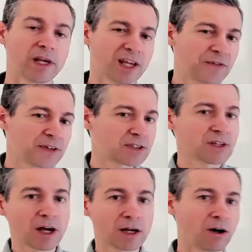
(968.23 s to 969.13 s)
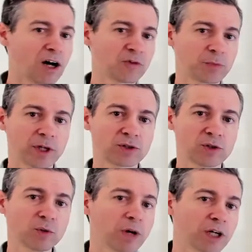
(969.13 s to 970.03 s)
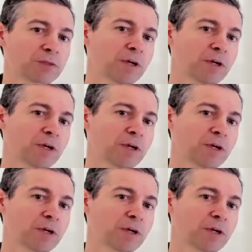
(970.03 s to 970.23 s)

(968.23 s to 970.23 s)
If it's not off by too much,